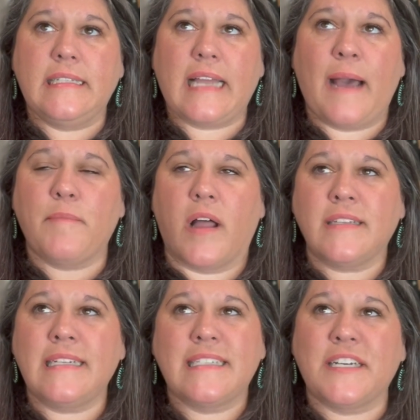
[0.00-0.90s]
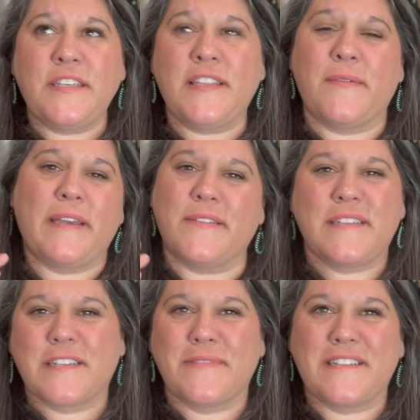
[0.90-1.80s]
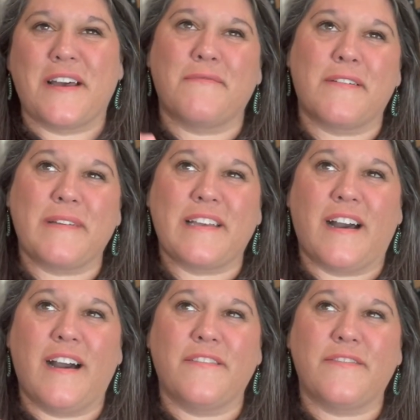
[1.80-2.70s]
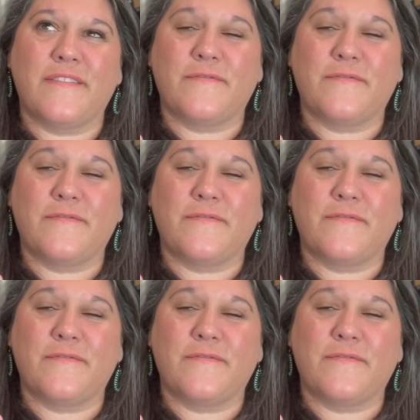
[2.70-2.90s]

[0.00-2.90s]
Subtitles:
I'm not going to tell you that we go 6 weeks on, 1 week off.